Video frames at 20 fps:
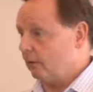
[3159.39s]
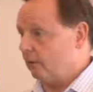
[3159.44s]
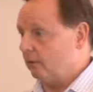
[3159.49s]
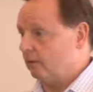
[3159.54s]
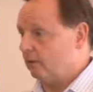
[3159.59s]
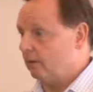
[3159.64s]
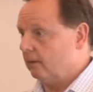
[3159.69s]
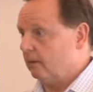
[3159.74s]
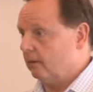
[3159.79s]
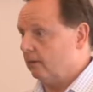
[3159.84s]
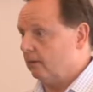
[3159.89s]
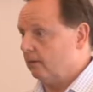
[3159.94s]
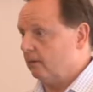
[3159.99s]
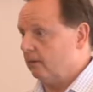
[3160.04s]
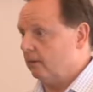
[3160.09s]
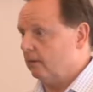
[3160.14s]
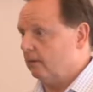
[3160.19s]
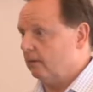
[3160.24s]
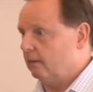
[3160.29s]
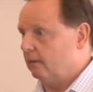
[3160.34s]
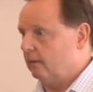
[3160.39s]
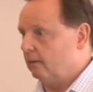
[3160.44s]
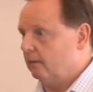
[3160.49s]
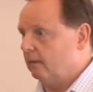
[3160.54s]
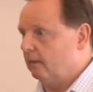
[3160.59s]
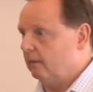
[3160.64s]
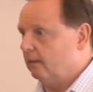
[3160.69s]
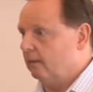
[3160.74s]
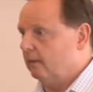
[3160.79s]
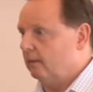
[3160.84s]
Are you clear which
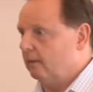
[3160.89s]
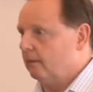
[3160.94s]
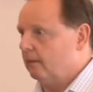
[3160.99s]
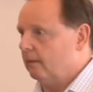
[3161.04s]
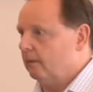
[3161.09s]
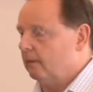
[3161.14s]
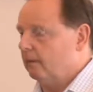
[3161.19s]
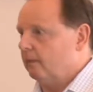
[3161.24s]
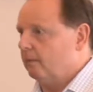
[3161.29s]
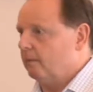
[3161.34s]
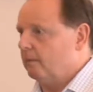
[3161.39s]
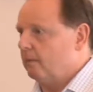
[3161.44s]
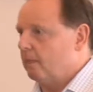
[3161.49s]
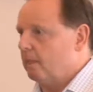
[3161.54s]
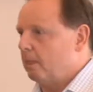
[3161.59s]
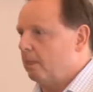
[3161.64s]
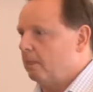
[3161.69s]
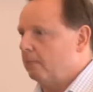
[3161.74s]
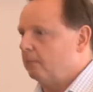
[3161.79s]
role you're playing?